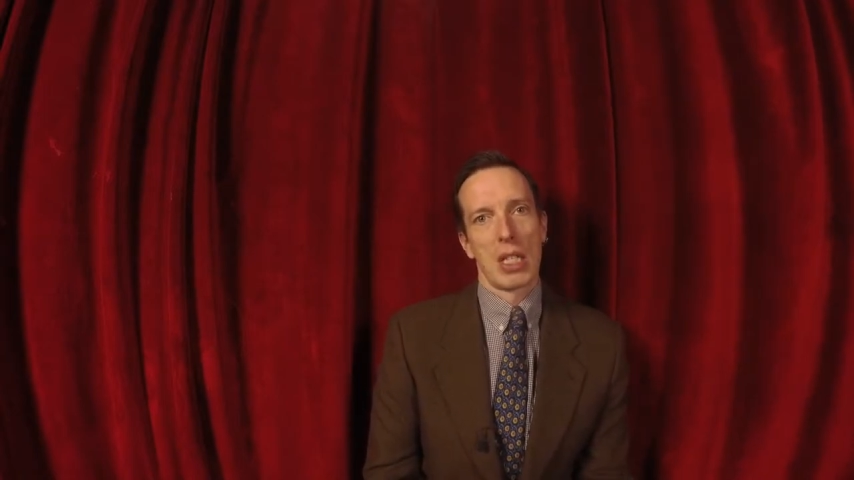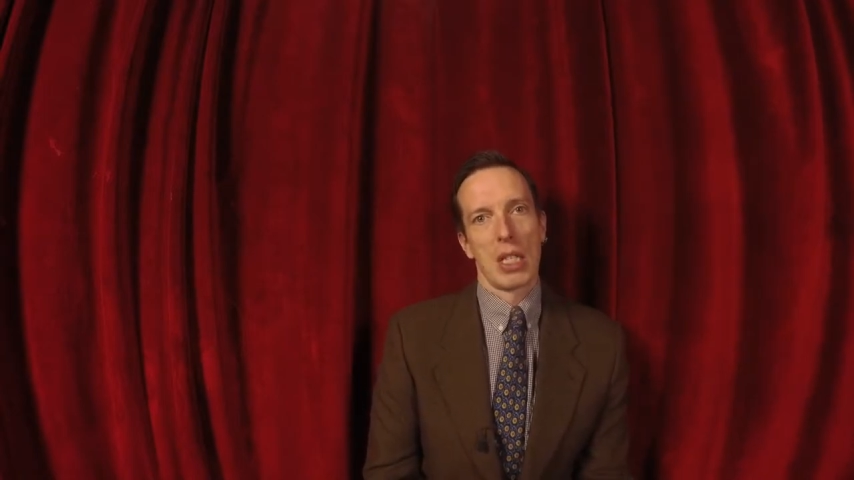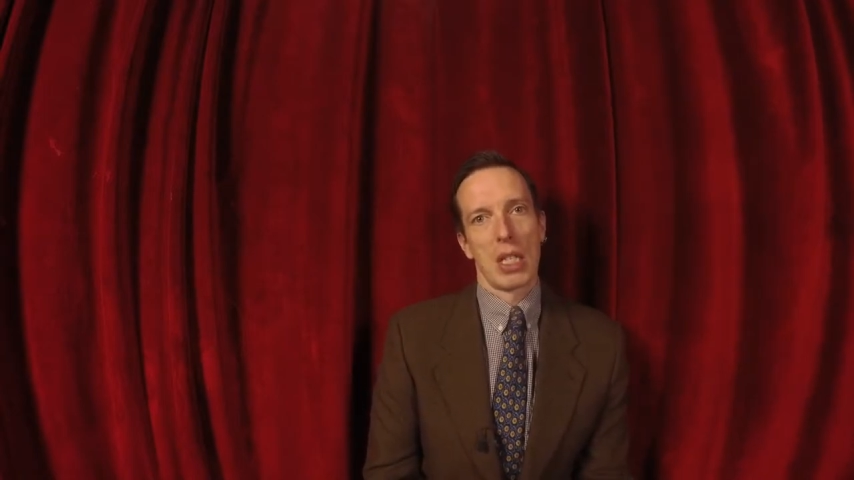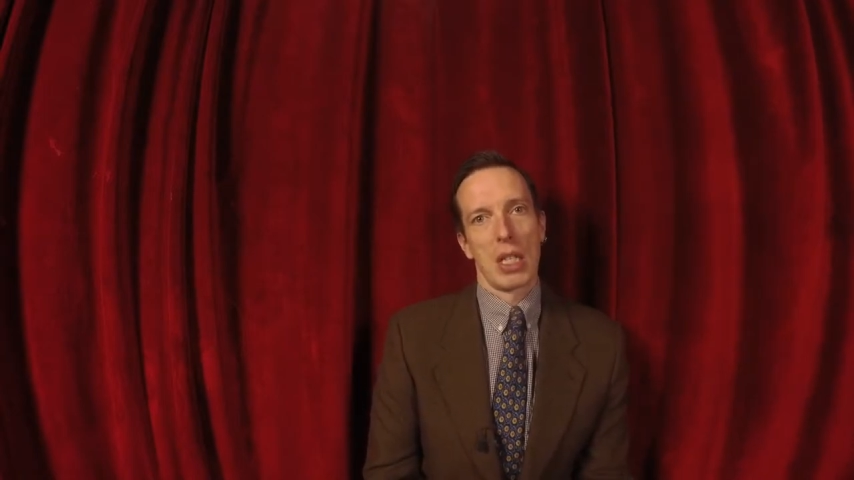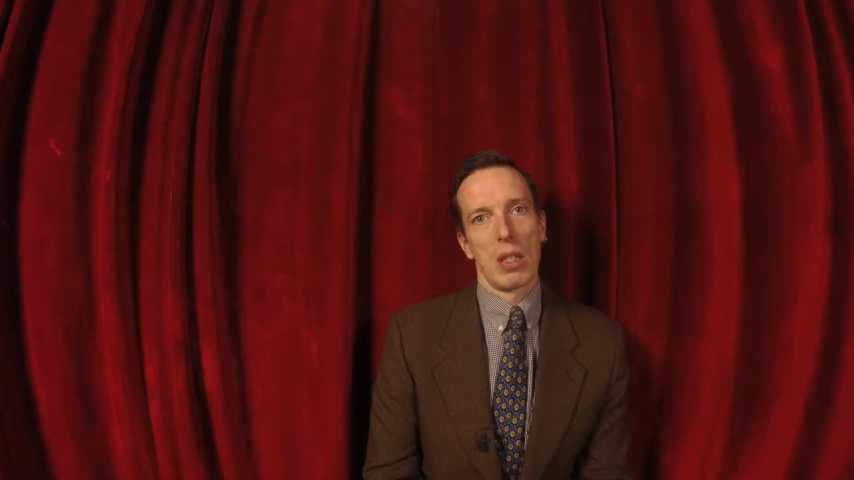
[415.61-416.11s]

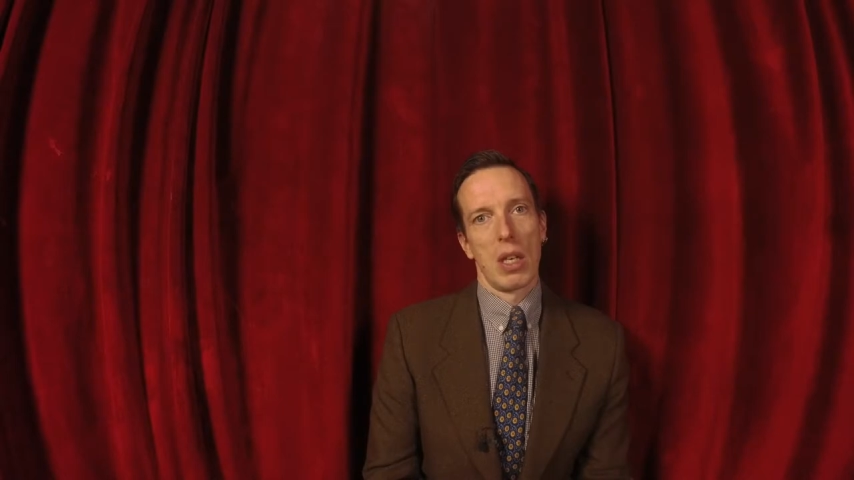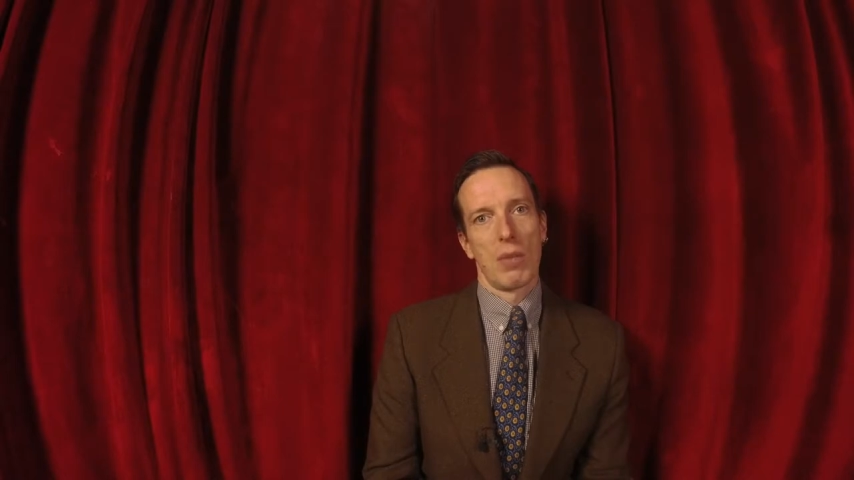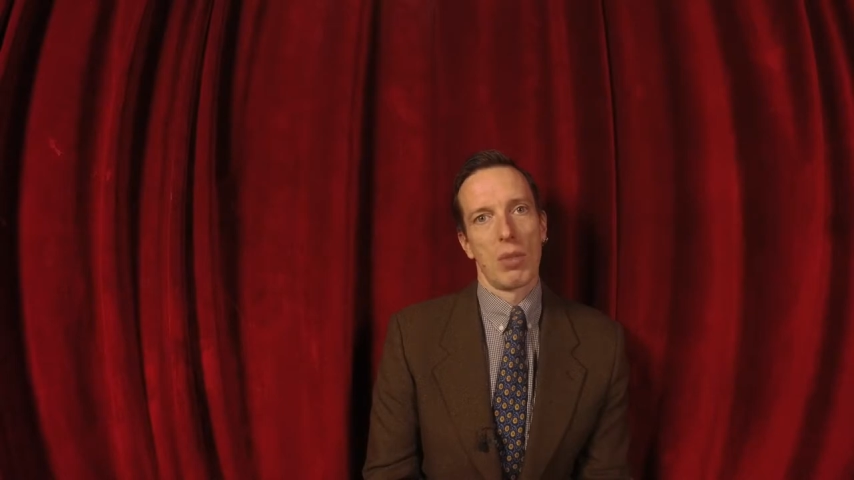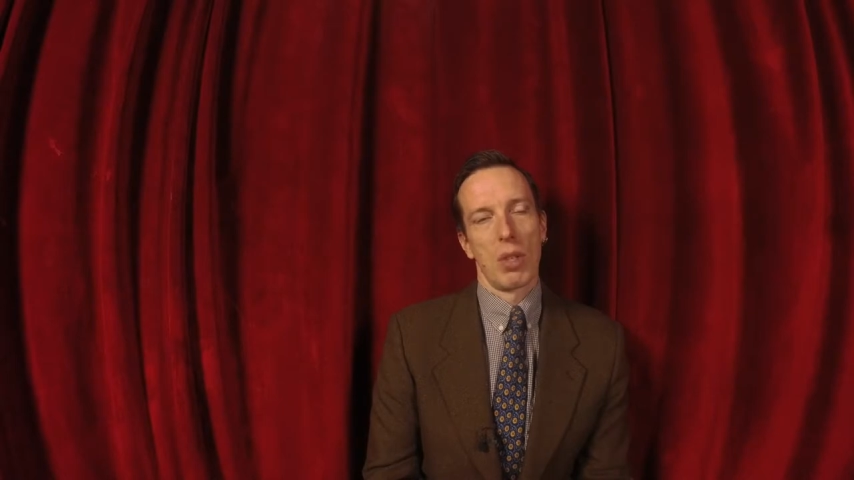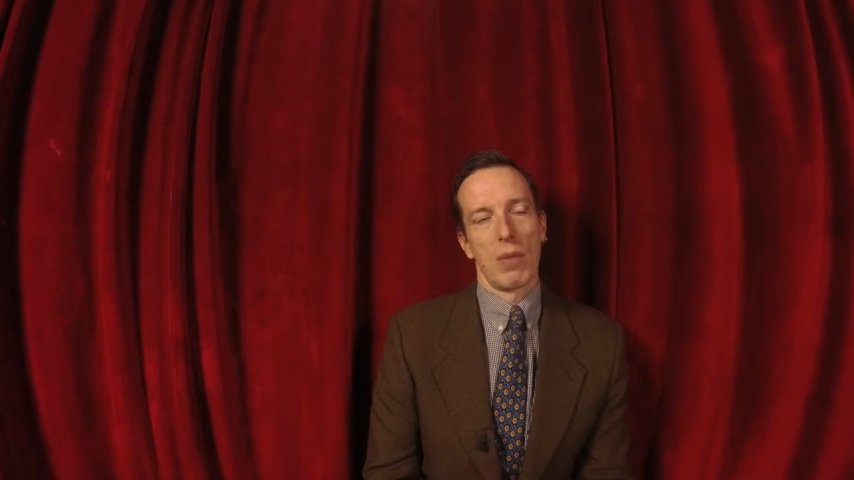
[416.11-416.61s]
that you that's have
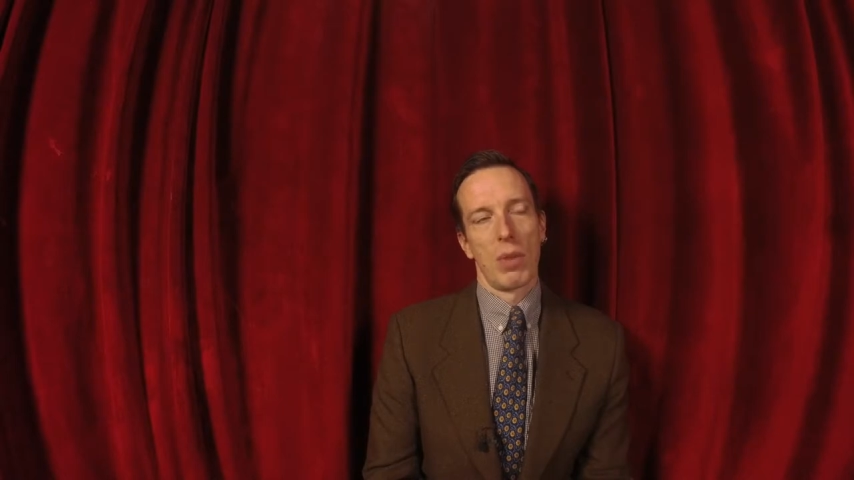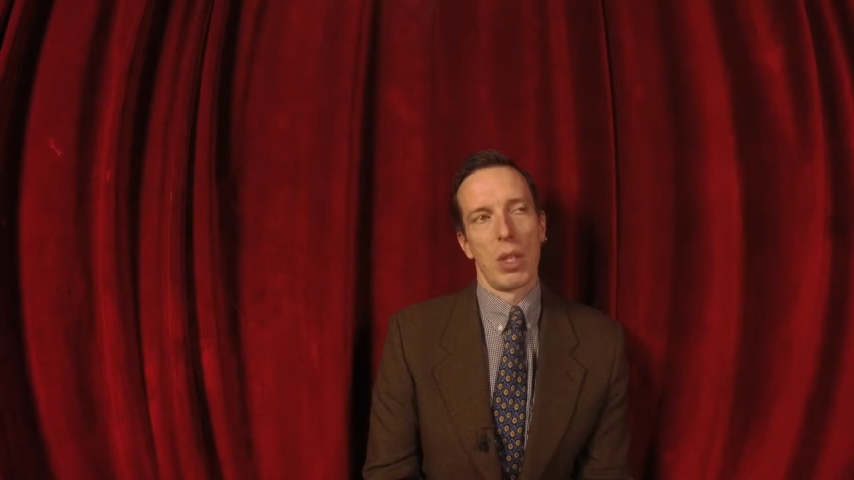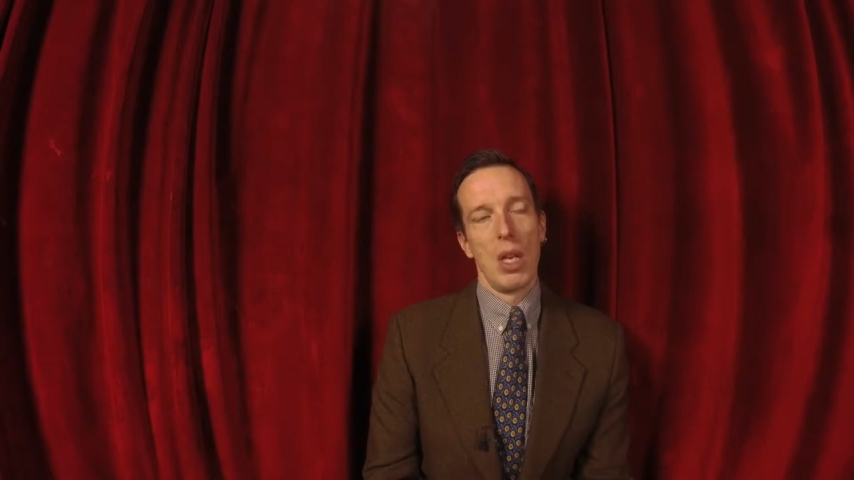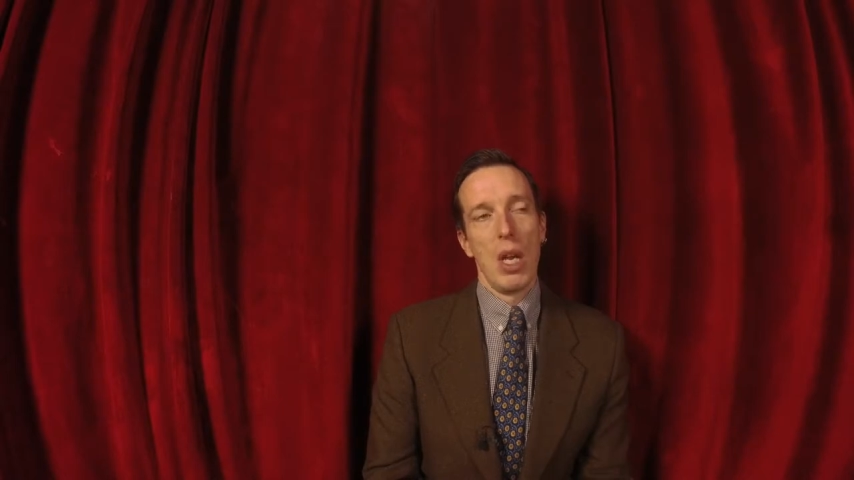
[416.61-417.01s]
true. to live with.